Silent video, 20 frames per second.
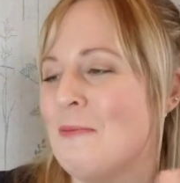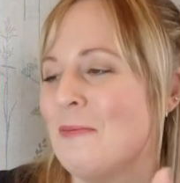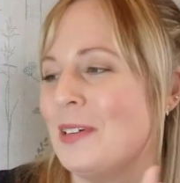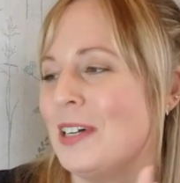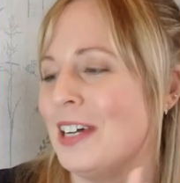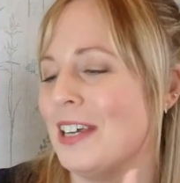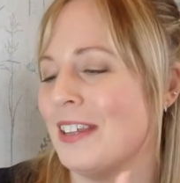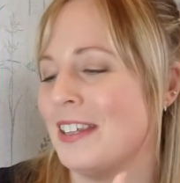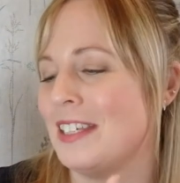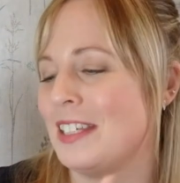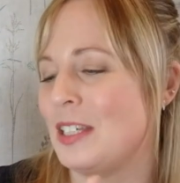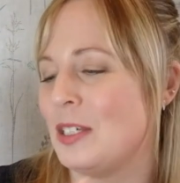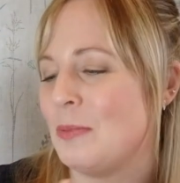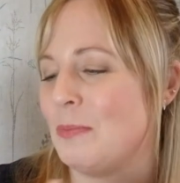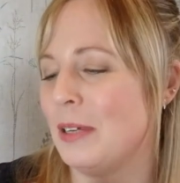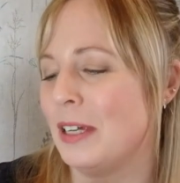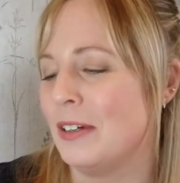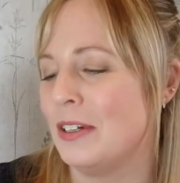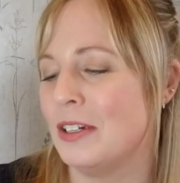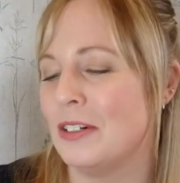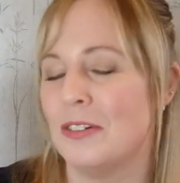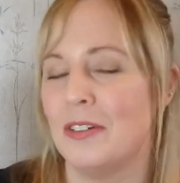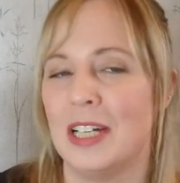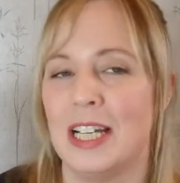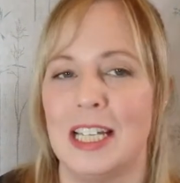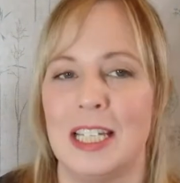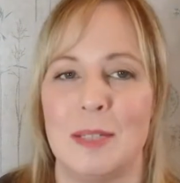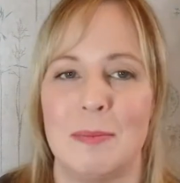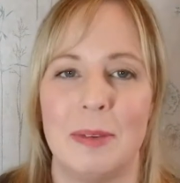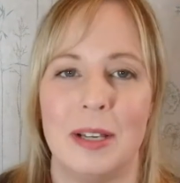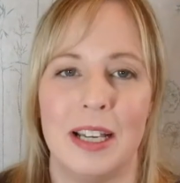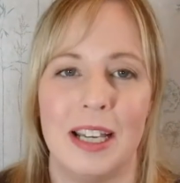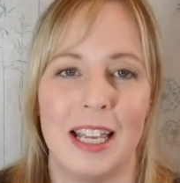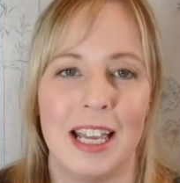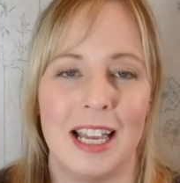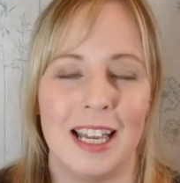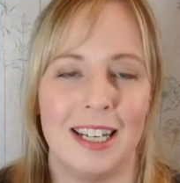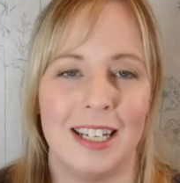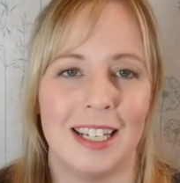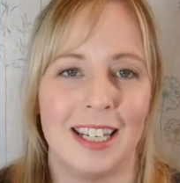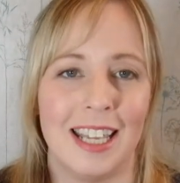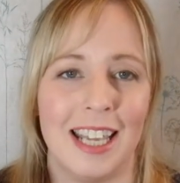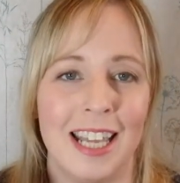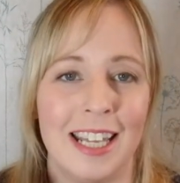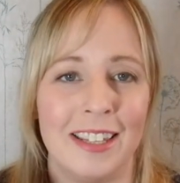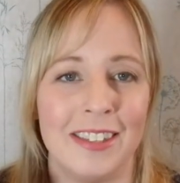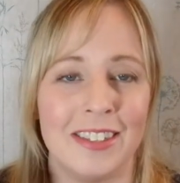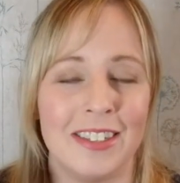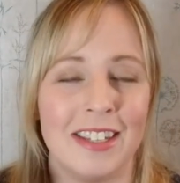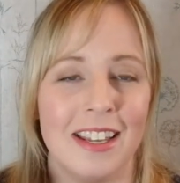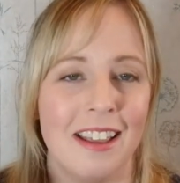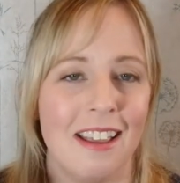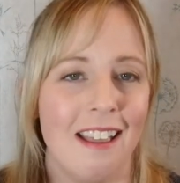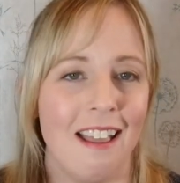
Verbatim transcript: But this is Burial Rites by Hannah Kent.